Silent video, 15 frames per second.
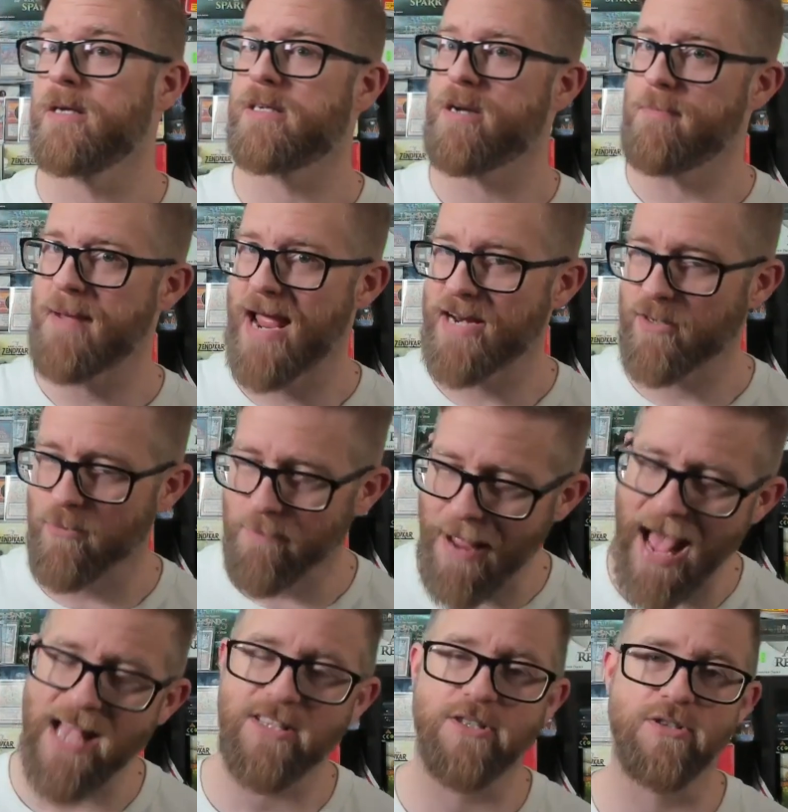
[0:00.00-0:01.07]
Commander
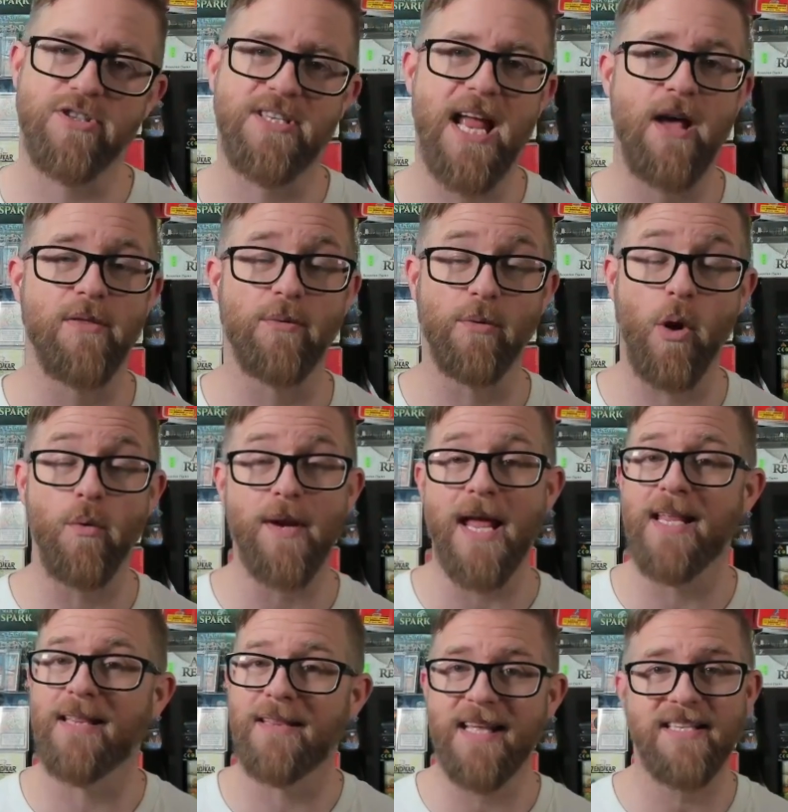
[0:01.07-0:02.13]
Masters down the road,
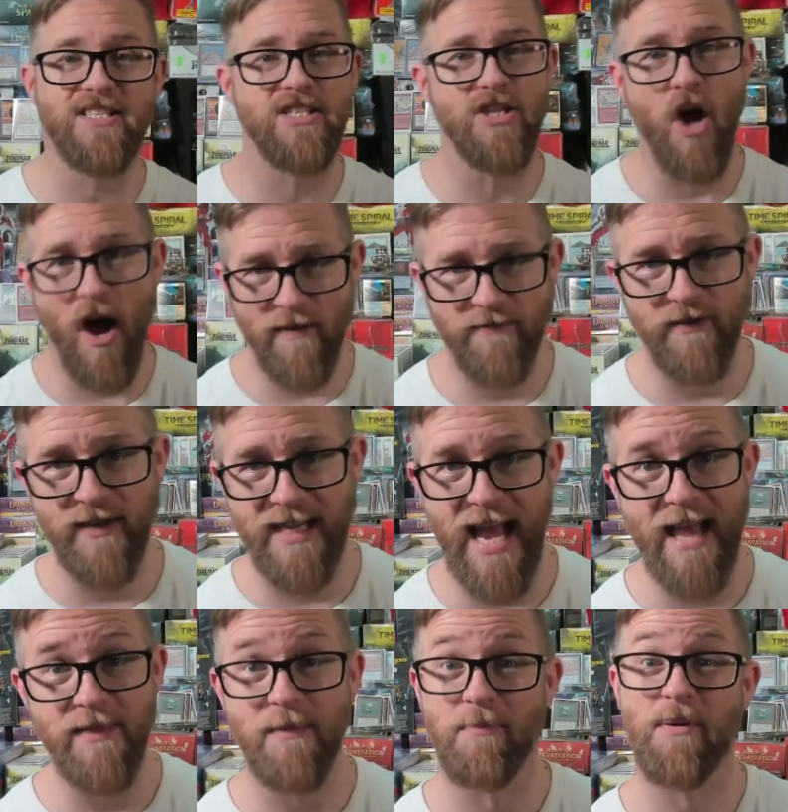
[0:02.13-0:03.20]
and let's not
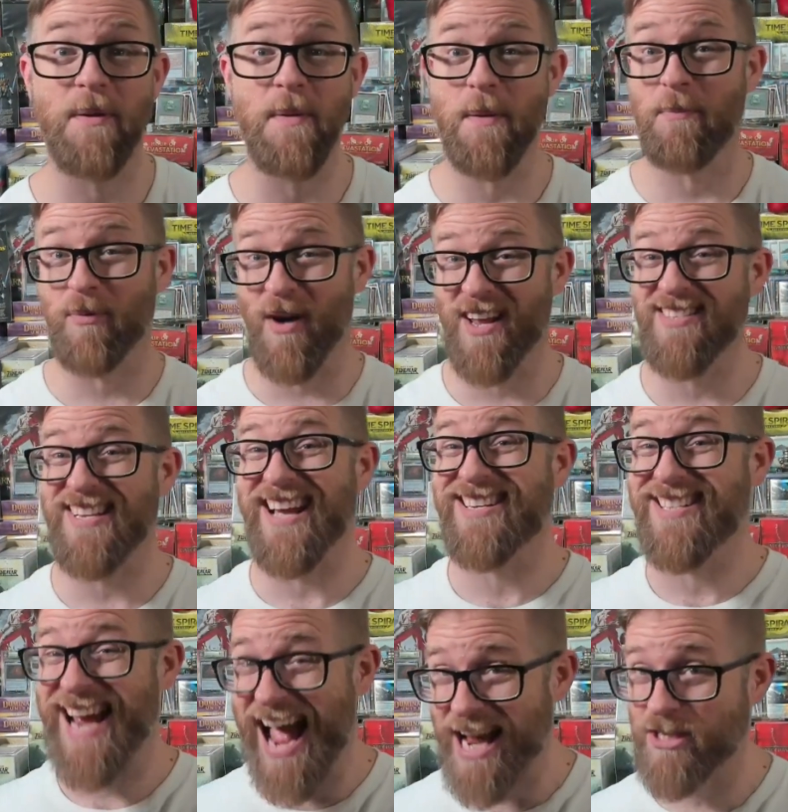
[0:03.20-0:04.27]
forget the premium price
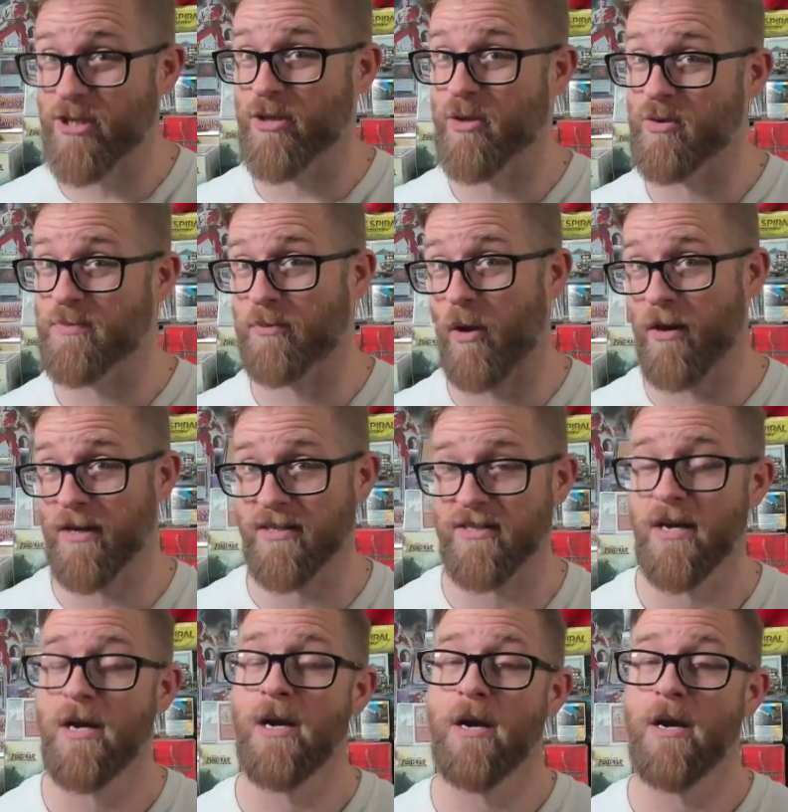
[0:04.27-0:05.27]
attached to those products.